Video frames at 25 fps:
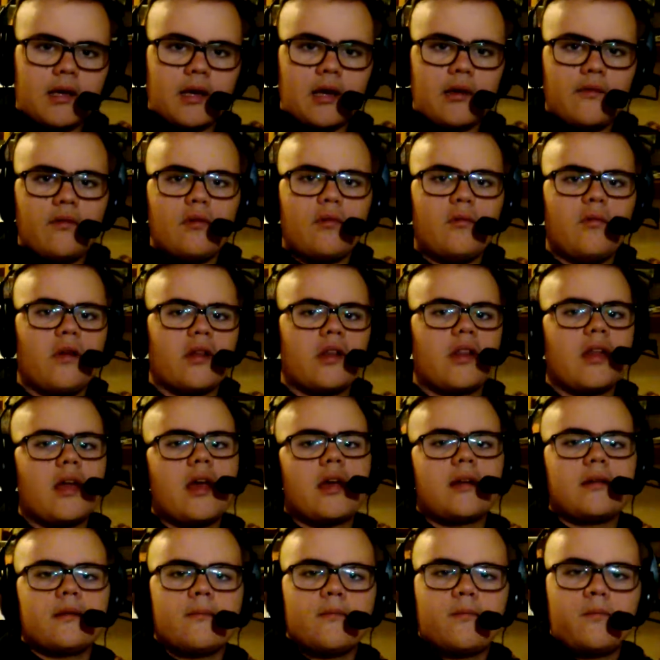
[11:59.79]
I've always
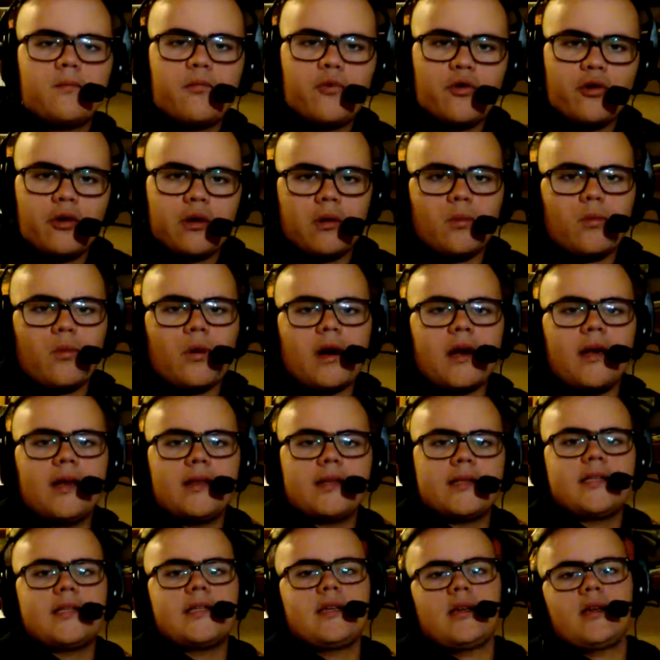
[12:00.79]
had a pretty wide
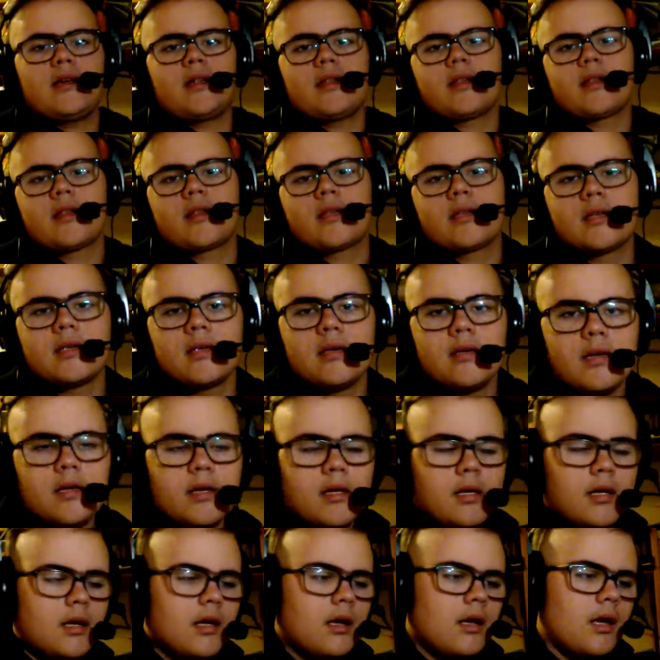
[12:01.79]
chest.
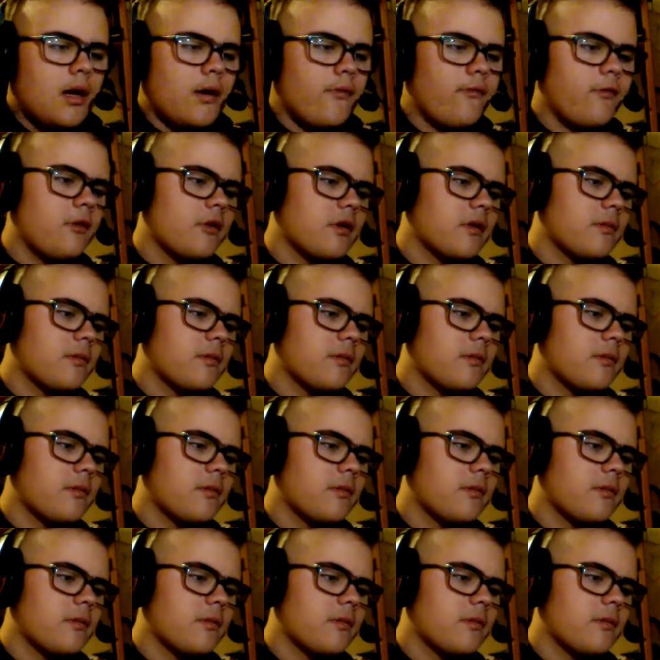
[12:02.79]
I've always